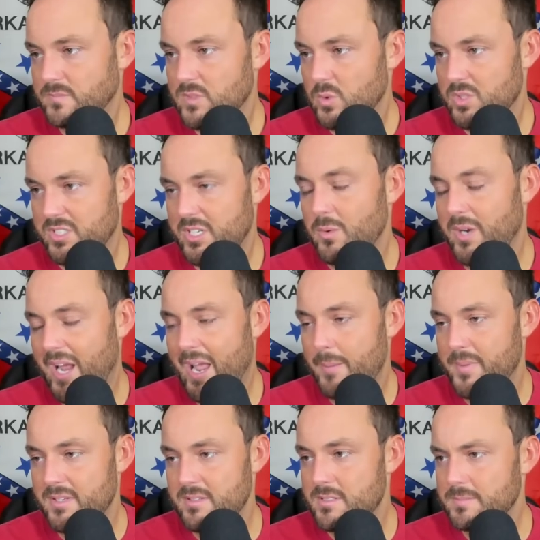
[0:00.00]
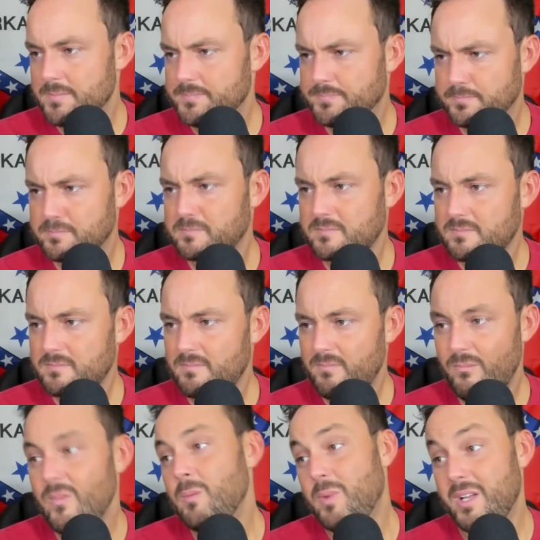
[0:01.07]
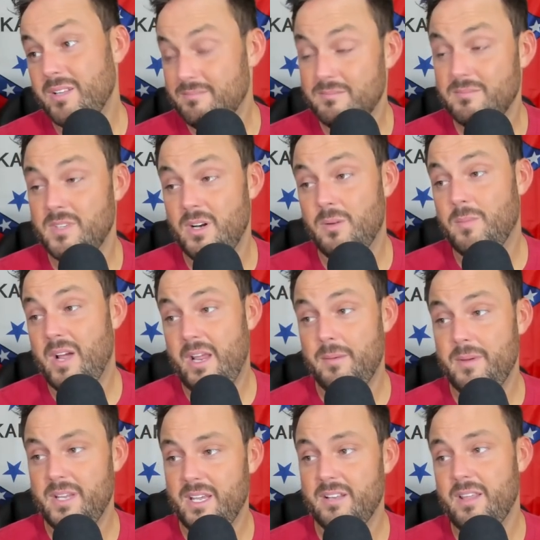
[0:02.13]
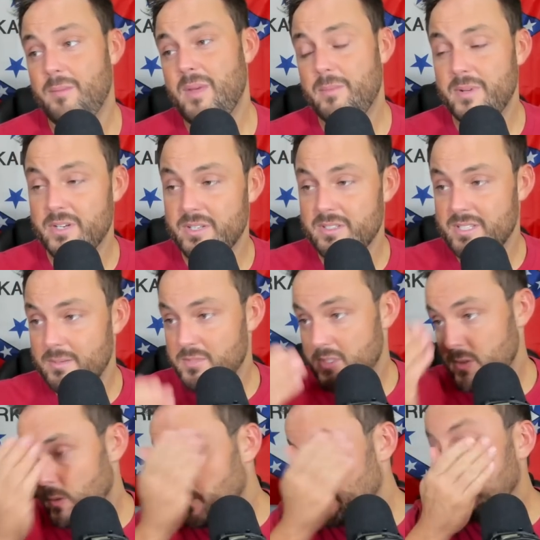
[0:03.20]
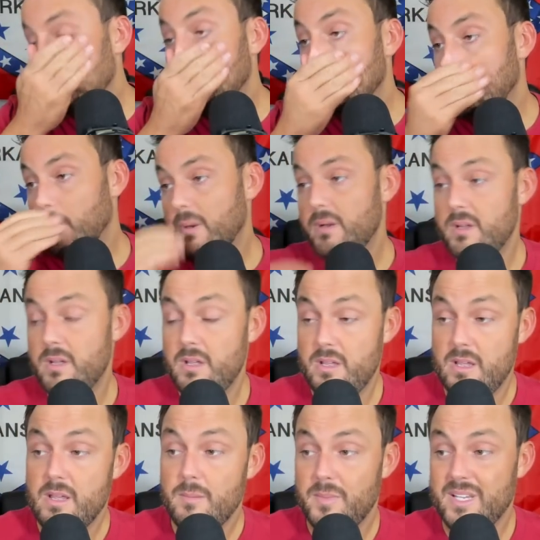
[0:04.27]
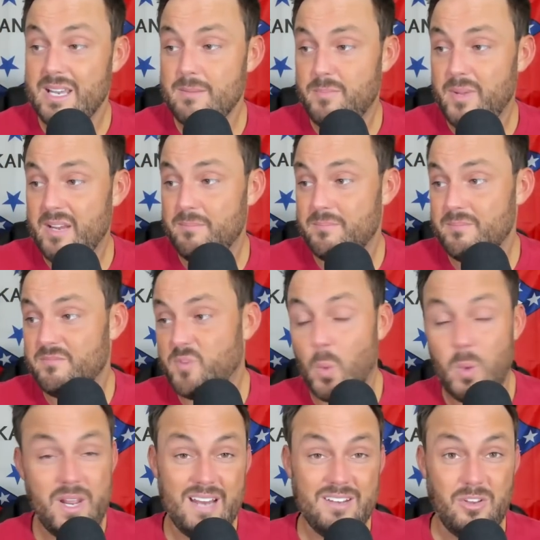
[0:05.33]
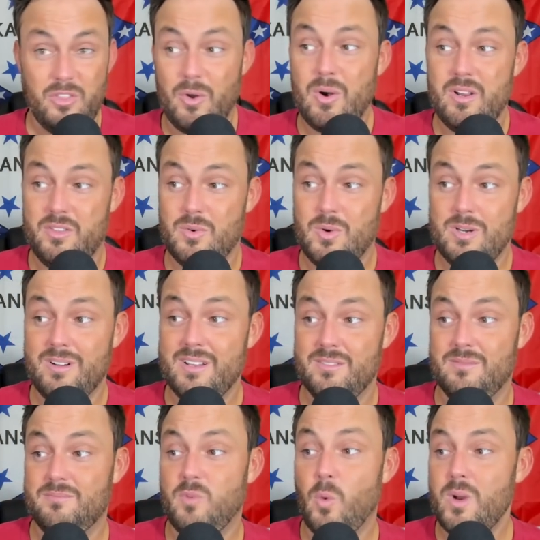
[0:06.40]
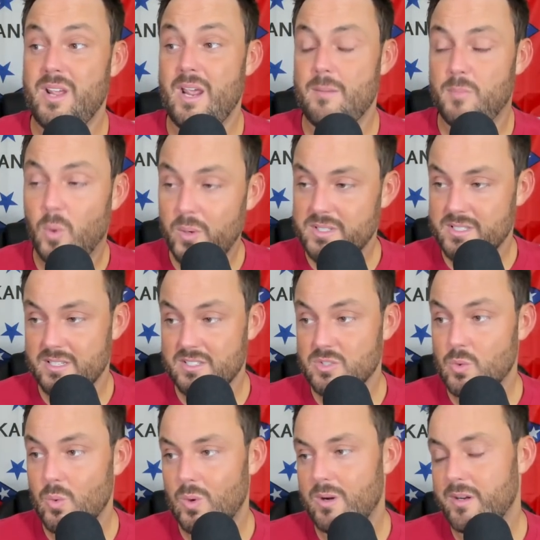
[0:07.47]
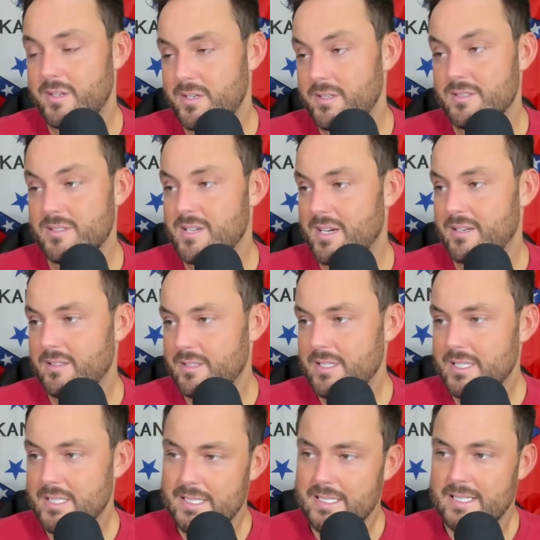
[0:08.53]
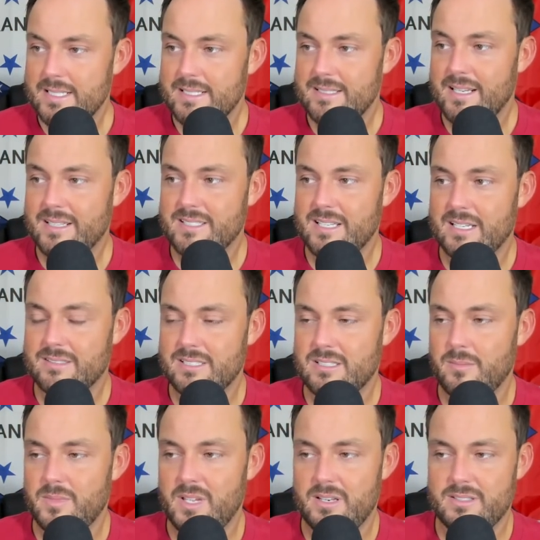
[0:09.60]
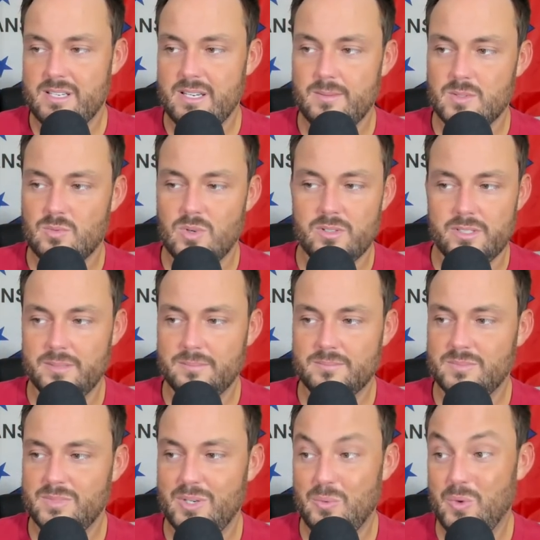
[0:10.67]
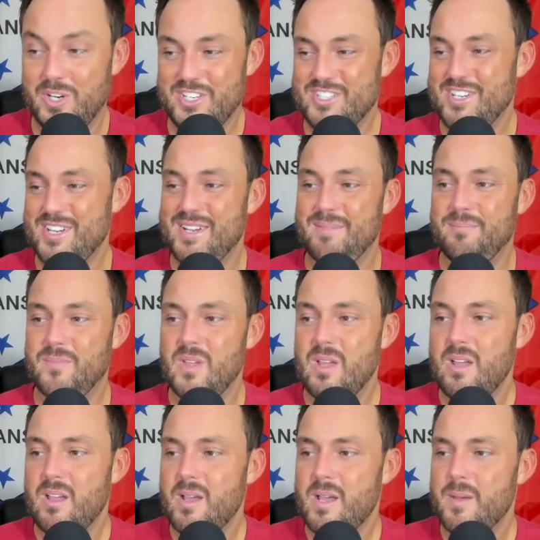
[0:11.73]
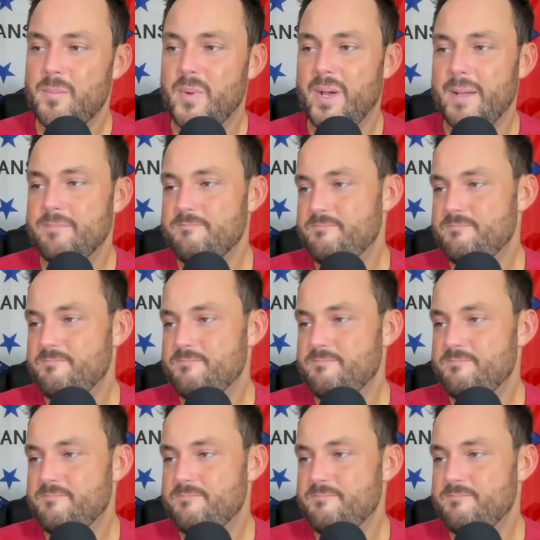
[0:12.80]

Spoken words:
We'll see what happens. But you know, Miami, again, they may be a good team too. But getting beat 48-33, letting 48 points get scored on you, not exactly something that teams really, you know, want to see. But,